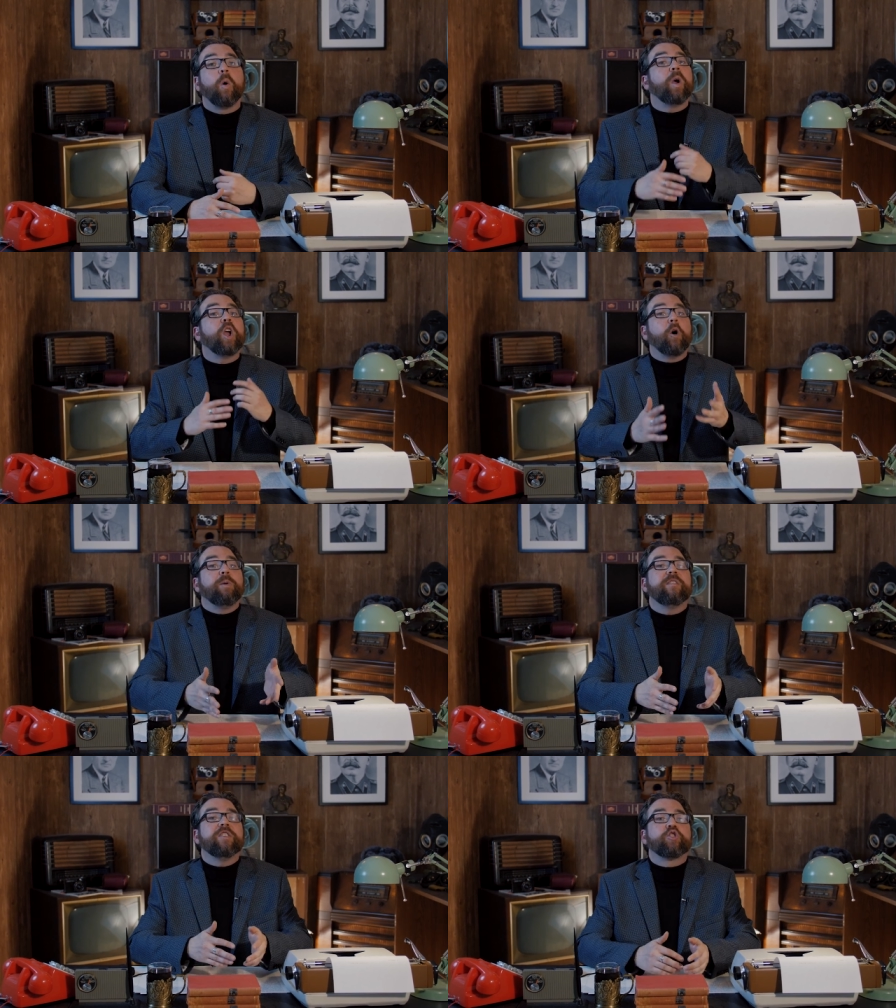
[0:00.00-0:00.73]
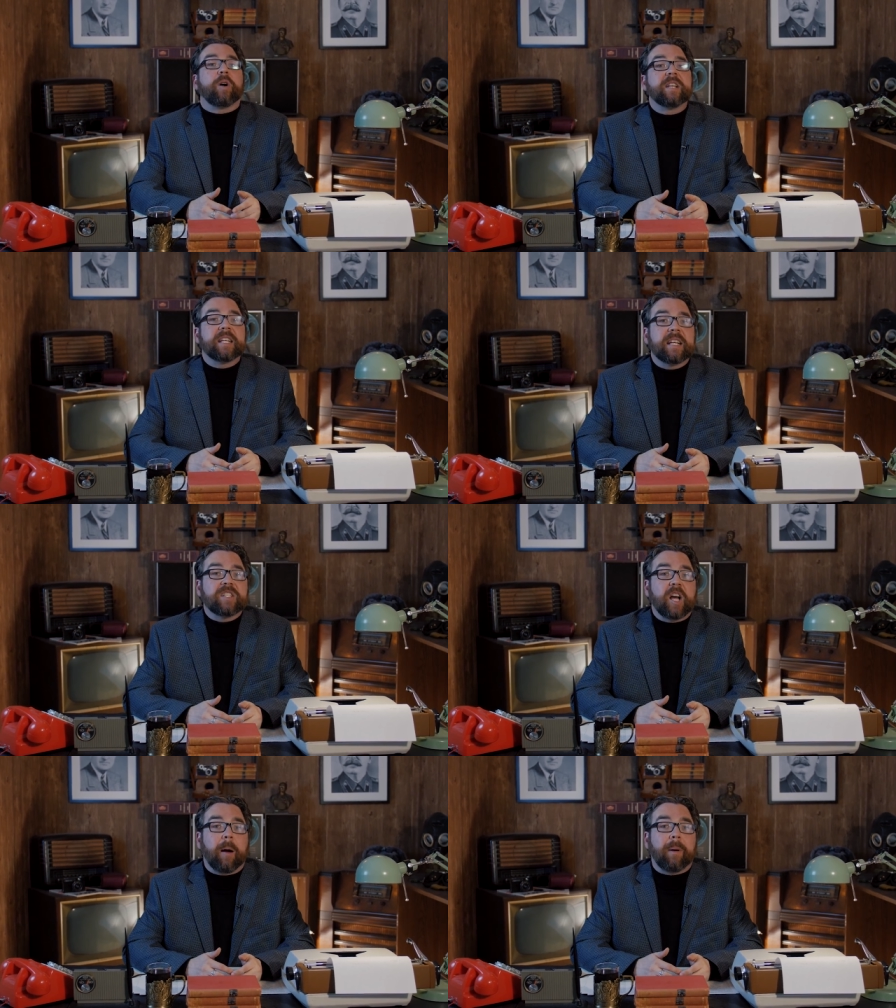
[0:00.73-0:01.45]
We hope you've enjoyed
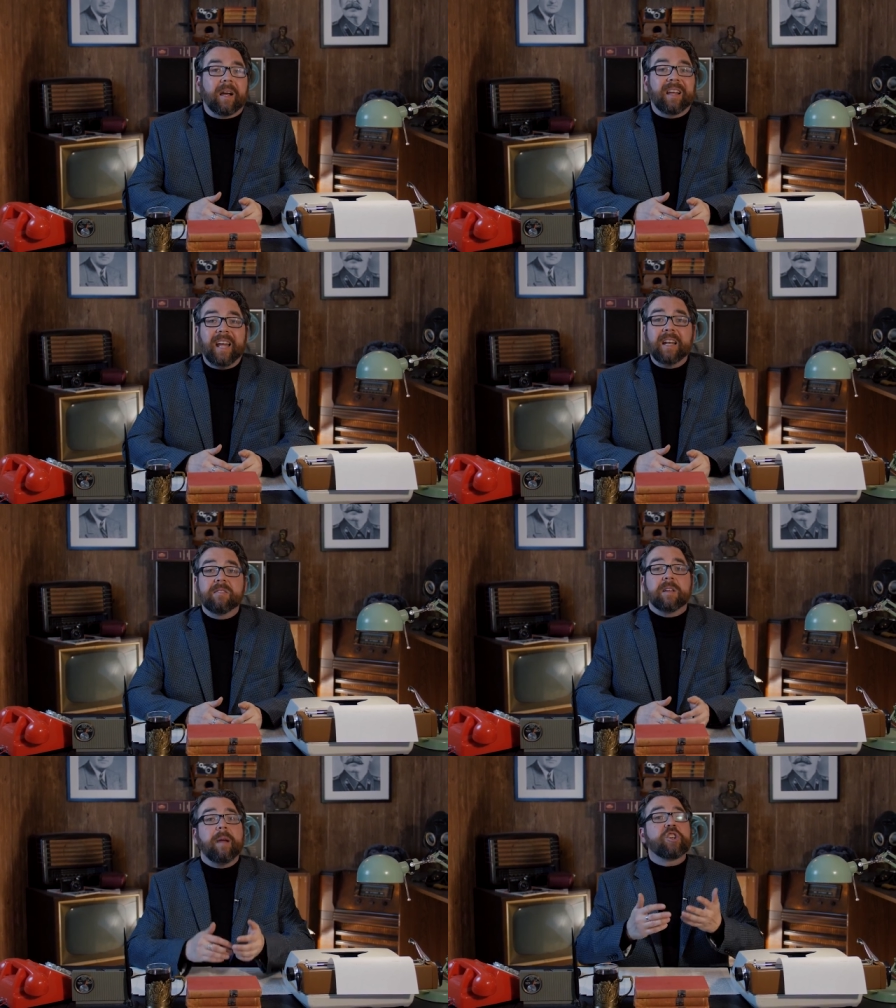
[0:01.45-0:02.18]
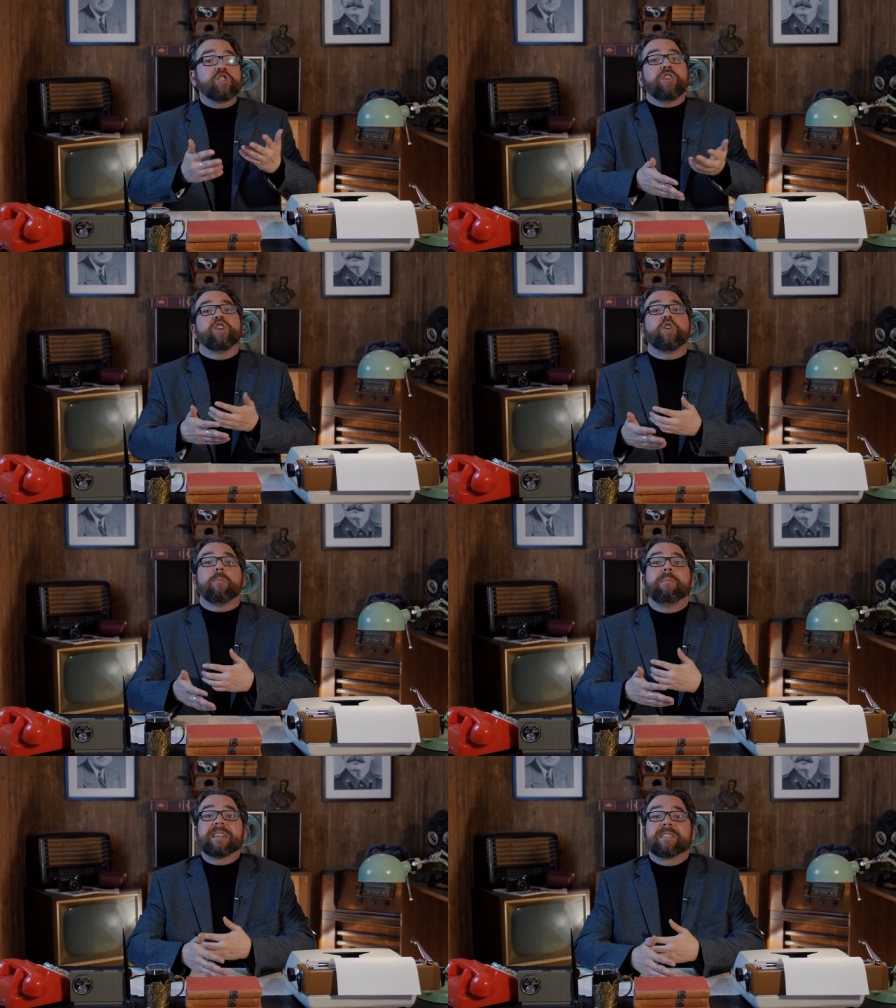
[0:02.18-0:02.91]
today's topic, and to make sure you
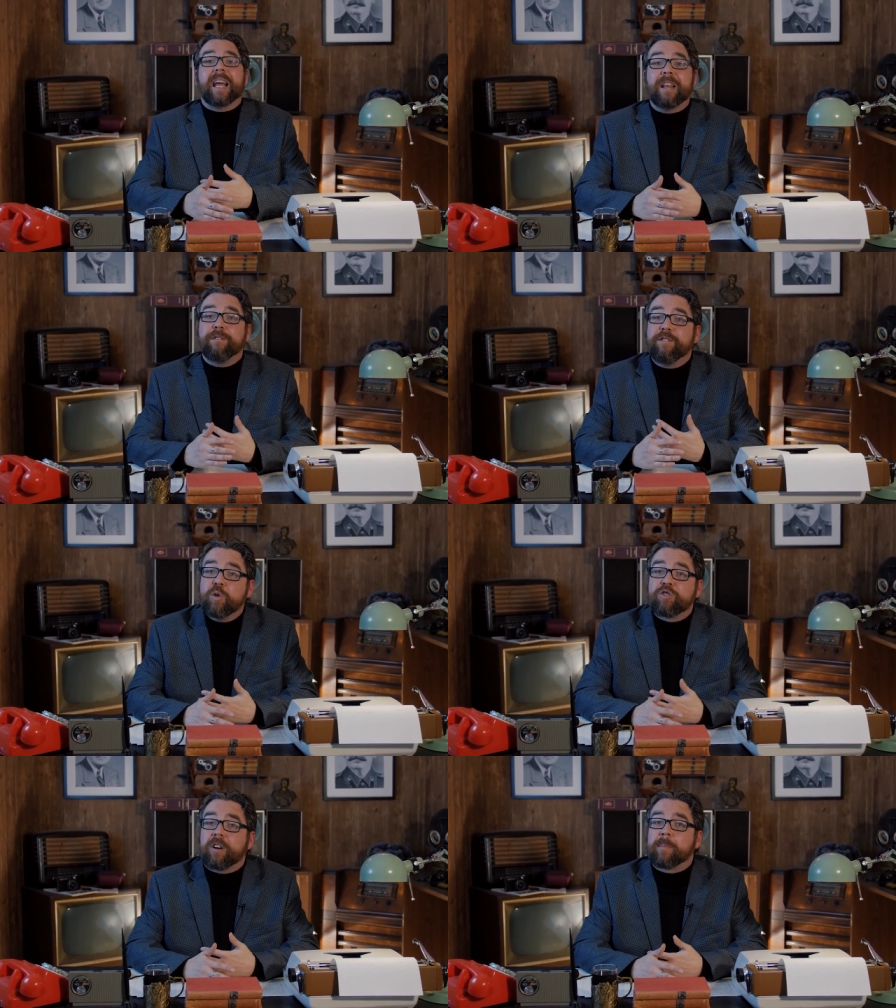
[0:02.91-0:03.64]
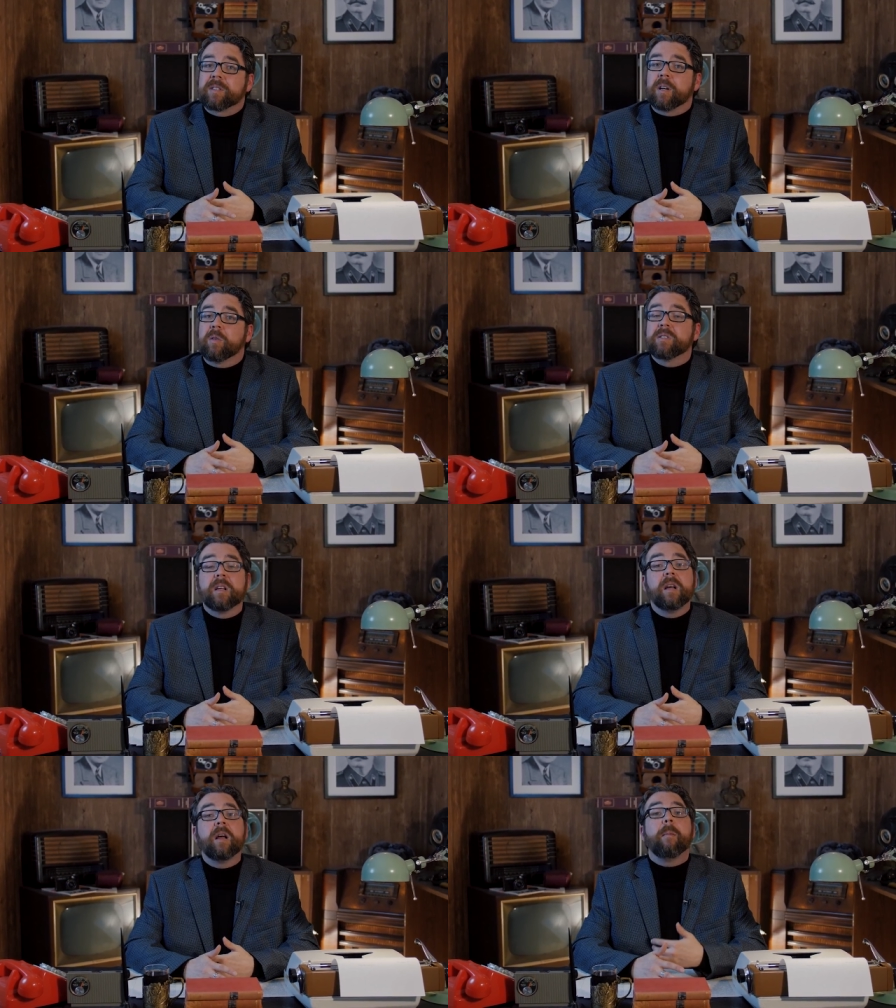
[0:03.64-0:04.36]
don't miss any future episodes,